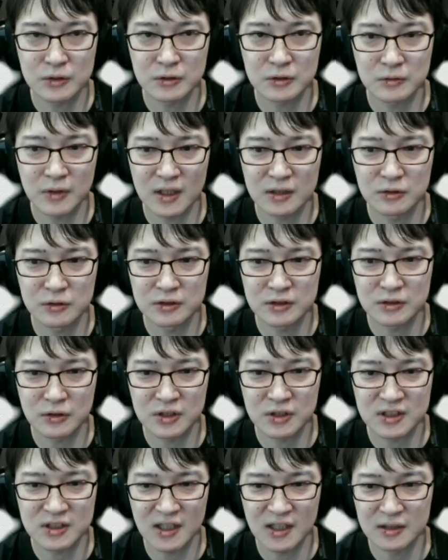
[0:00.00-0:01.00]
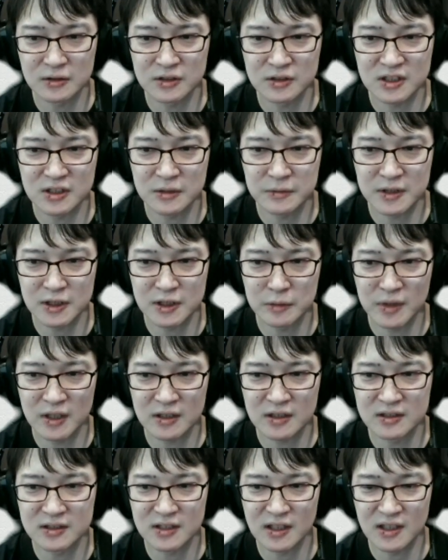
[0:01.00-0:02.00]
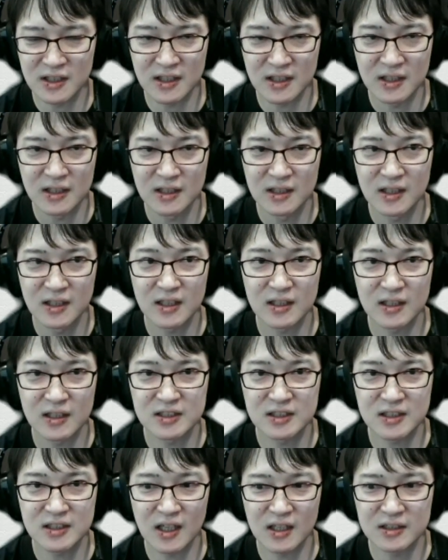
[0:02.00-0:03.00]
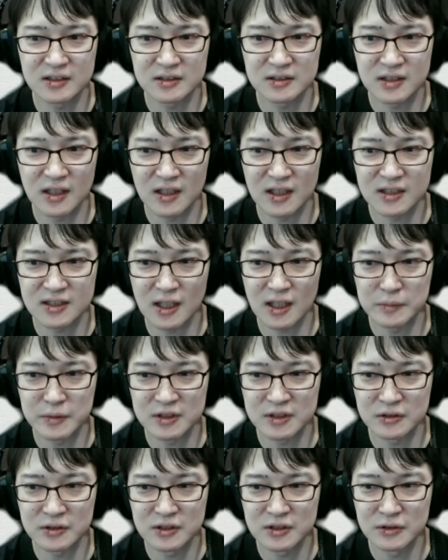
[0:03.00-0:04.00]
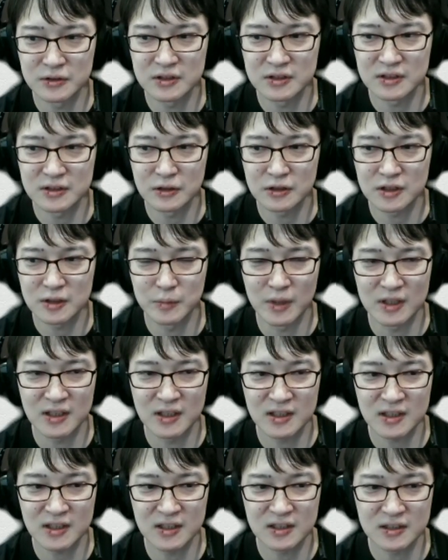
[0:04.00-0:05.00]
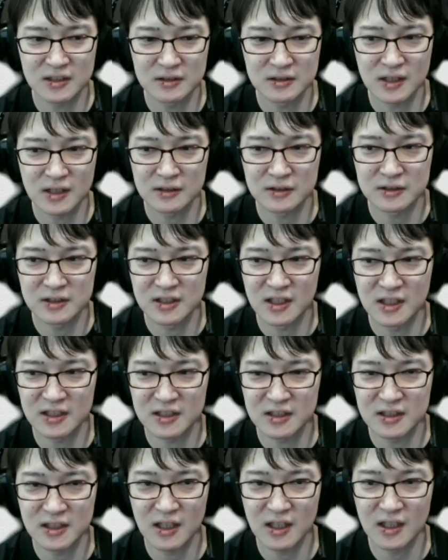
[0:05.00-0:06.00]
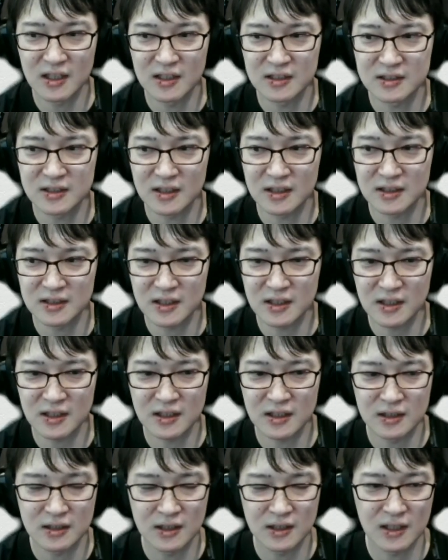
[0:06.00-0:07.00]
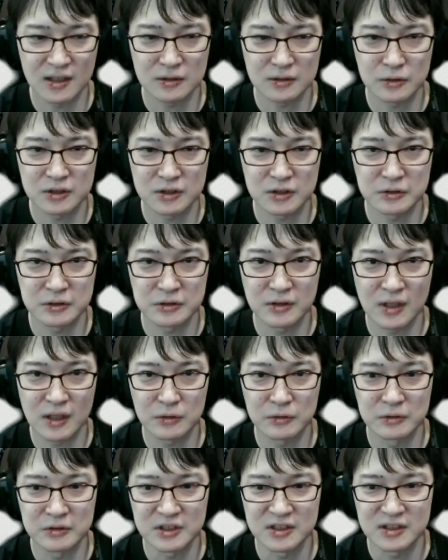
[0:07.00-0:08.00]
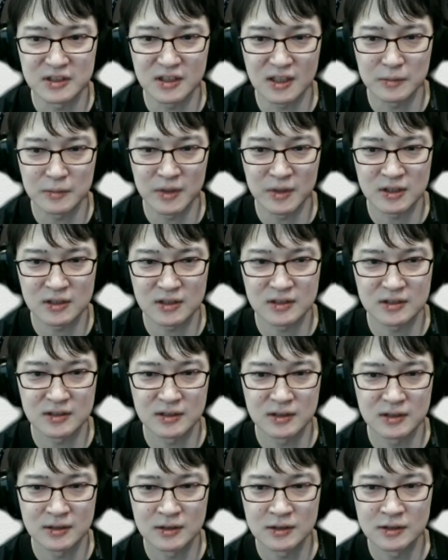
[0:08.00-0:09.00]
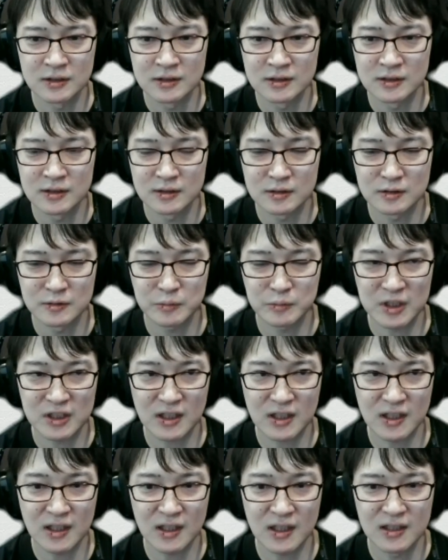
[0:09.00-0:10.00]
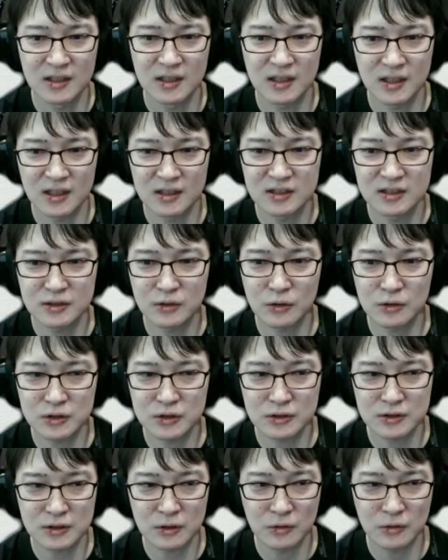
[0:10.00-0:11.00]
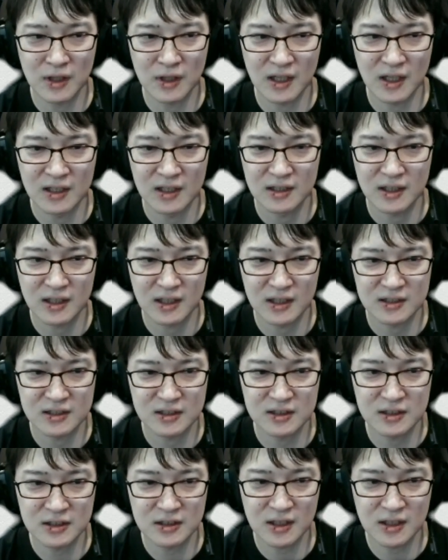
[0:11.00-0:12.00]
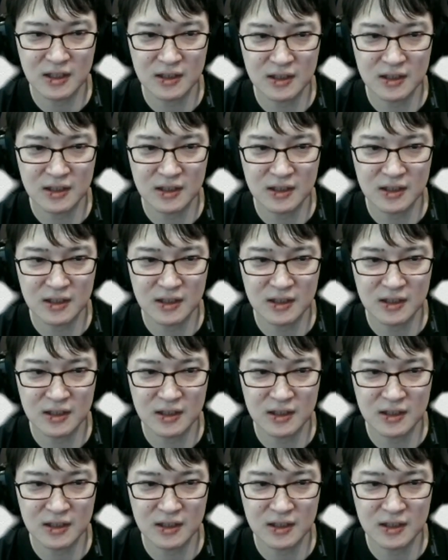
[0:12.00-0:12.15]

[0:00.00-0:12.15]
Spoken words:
The user's behavior is fed back as a log, and time the user next used service will be reflected in the user history and incorporated into the features.